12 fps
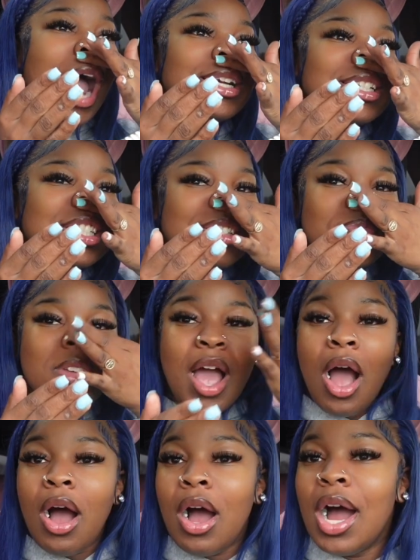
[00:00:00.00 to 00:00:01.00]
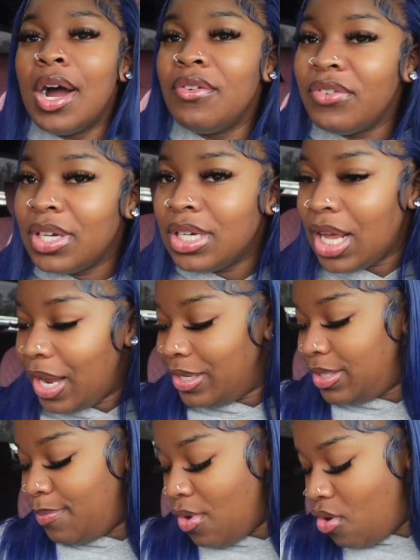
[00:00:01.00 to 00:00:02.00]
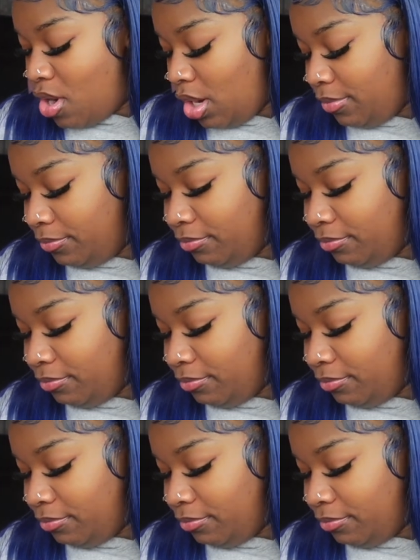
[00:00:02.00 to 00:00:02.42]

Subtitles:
just spit all over the dashboard.